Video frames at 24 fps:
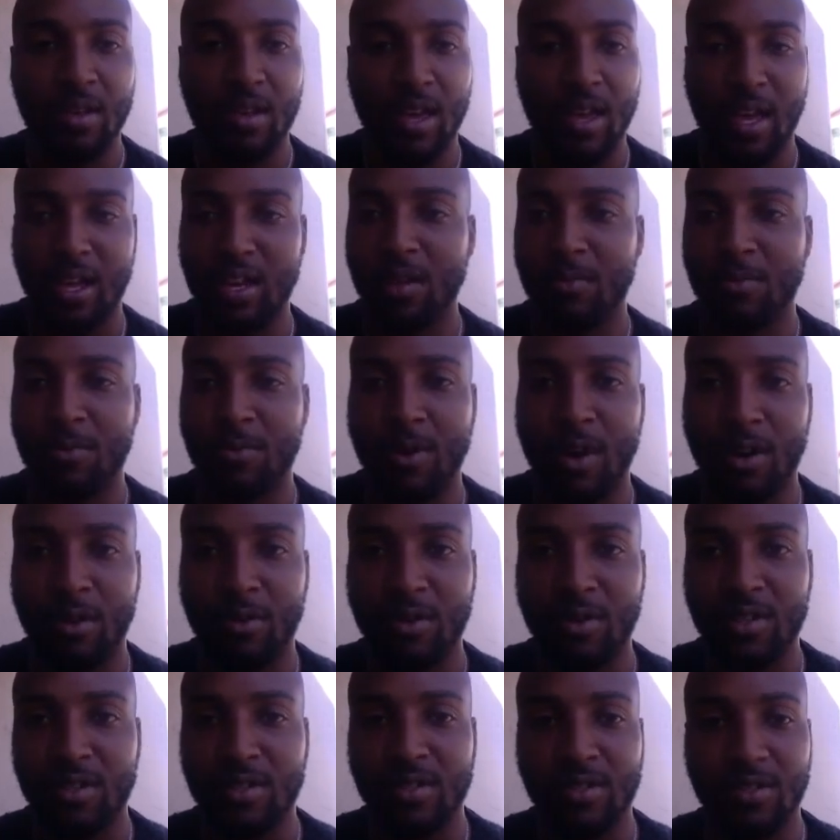any
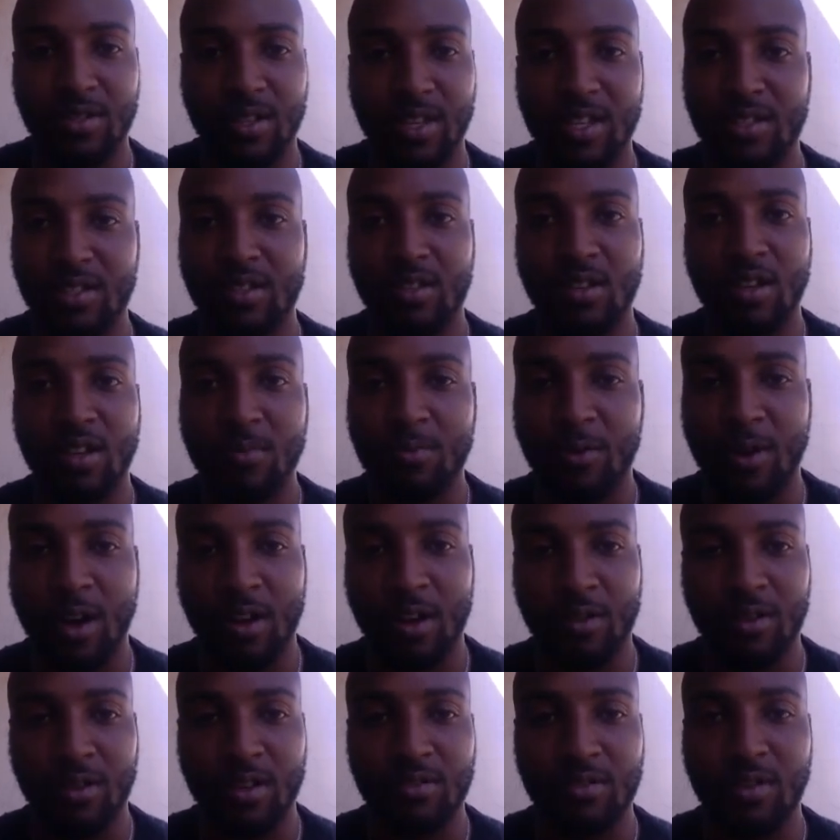progress is good
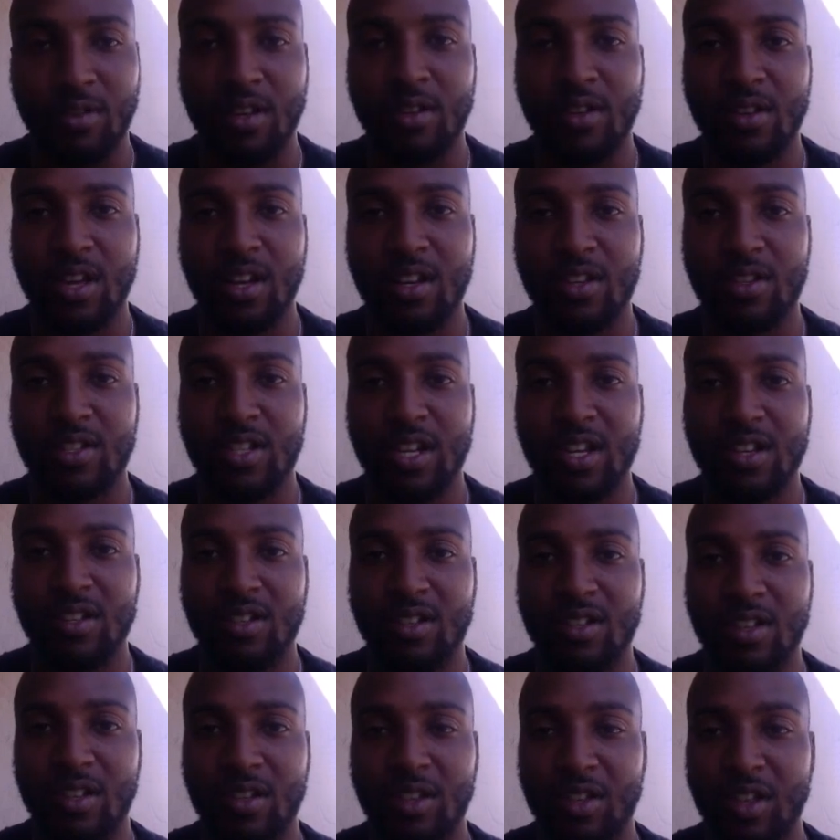progress, right? You got to change
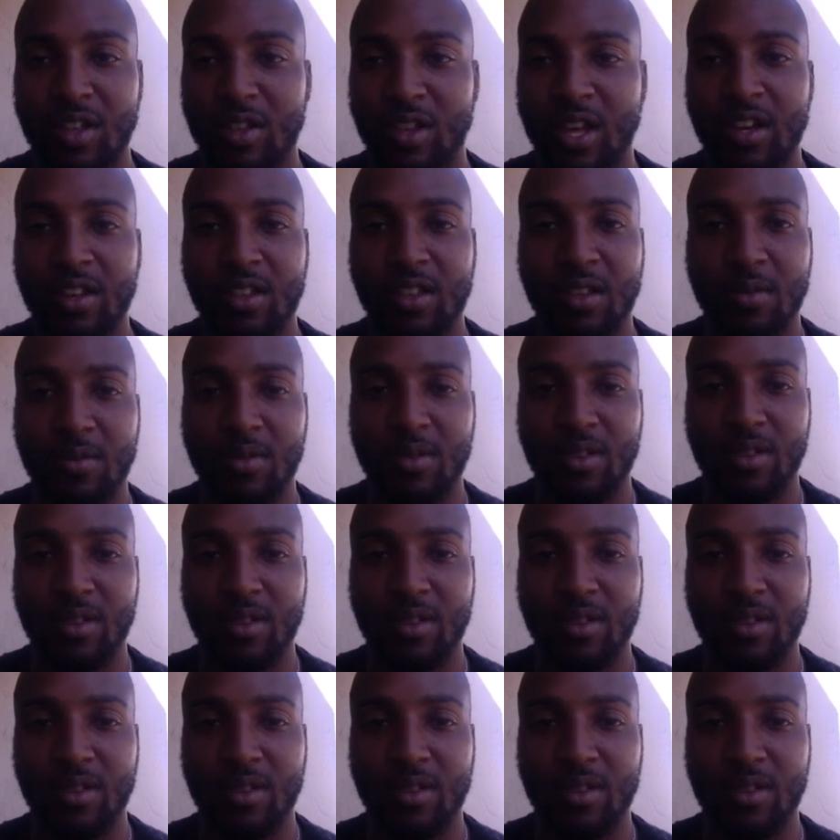a lot of the